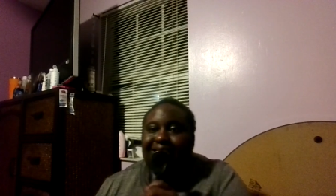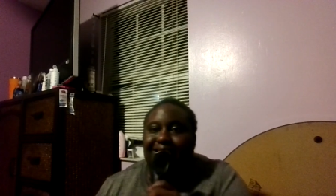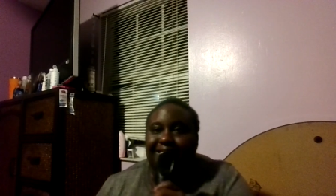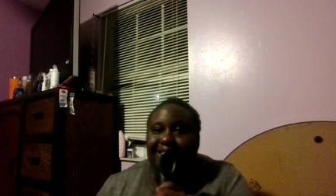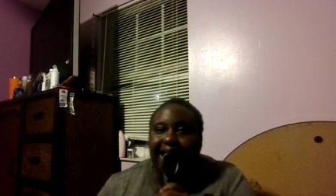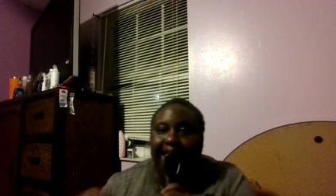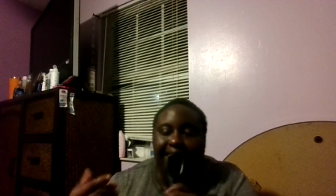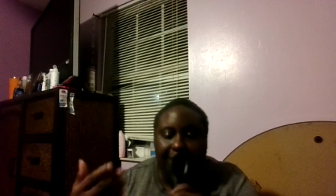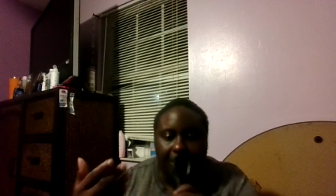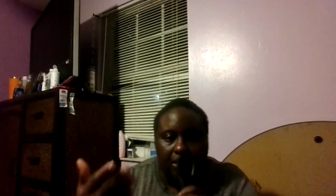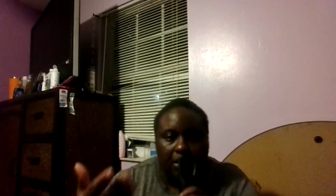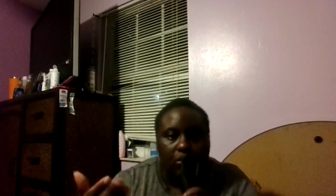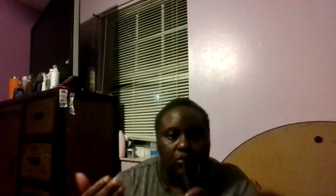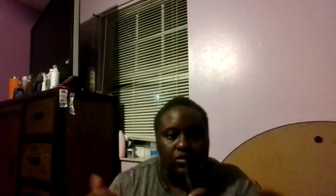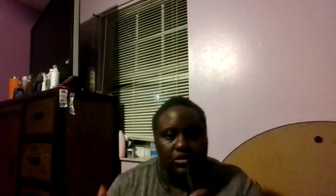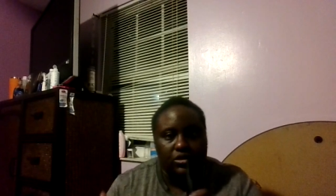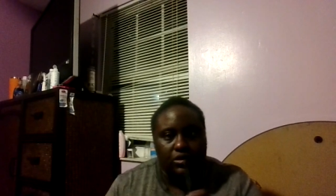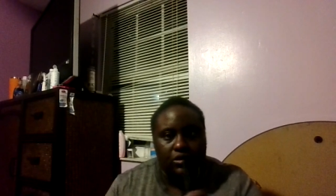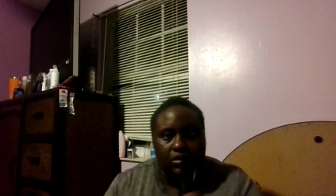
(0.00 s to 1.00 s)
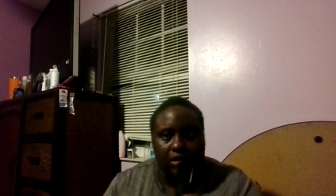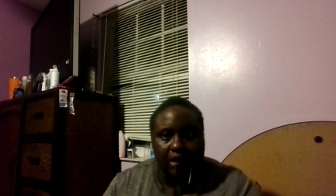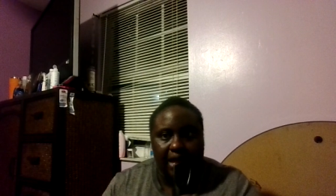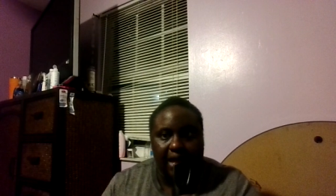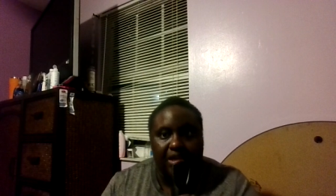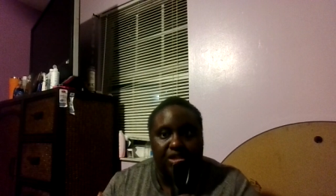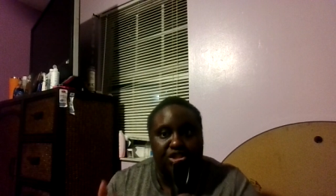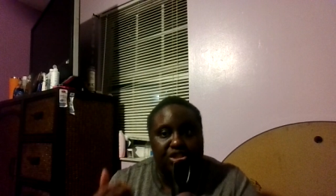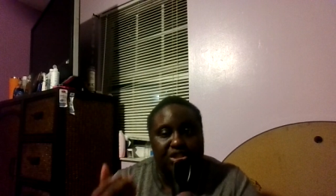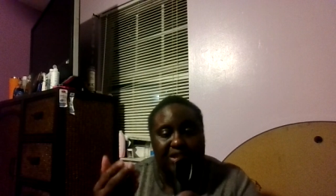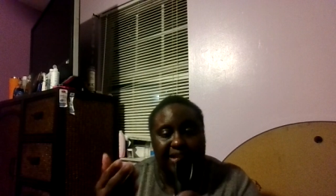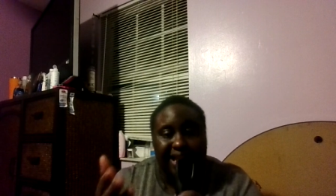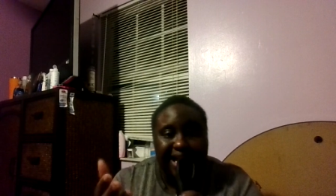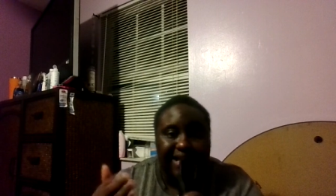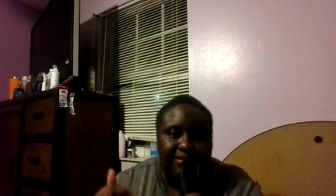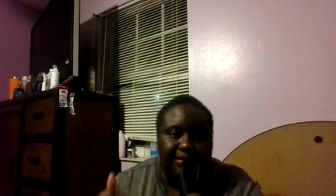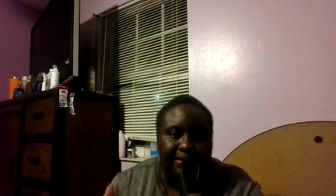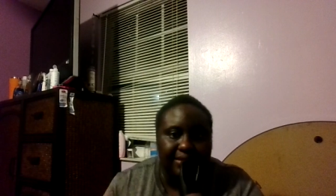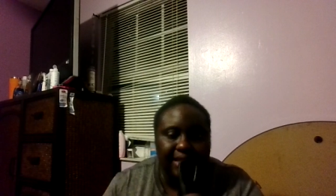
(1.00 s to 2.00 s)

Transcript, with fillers: diagnose her, and she has a